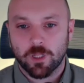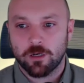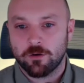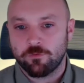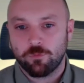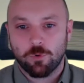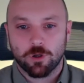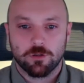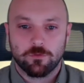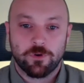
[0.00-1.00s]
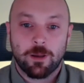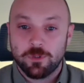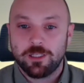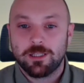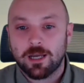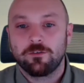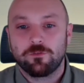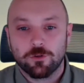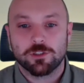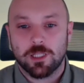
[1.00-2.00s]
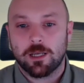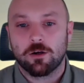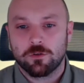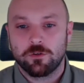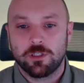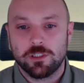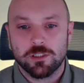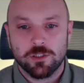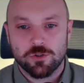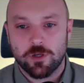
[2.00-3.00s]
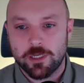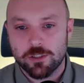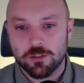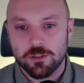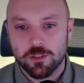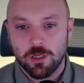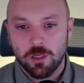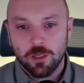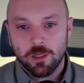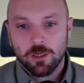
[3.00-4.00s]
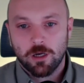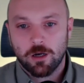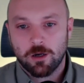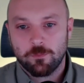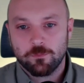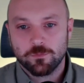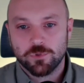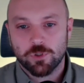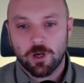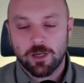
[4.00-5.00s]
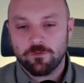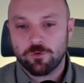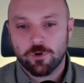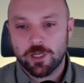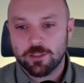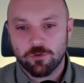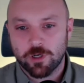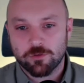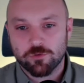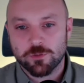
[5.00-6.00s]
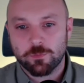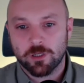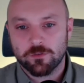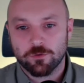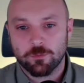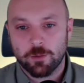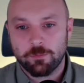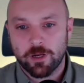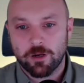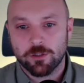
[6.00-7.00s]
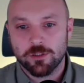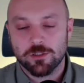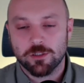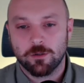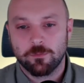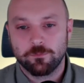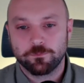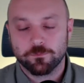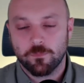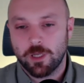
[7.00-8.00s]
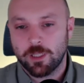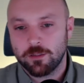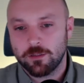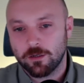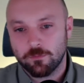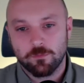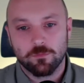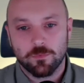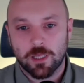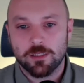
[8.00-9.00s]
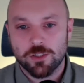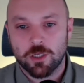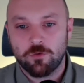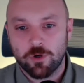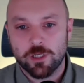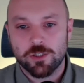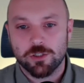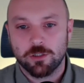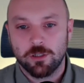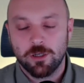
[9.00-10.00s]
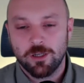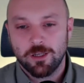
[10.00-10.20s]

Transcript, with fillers: kind of what family life looks like under these situations. Um, so I have great, great respect for my parents um, and um, that generation.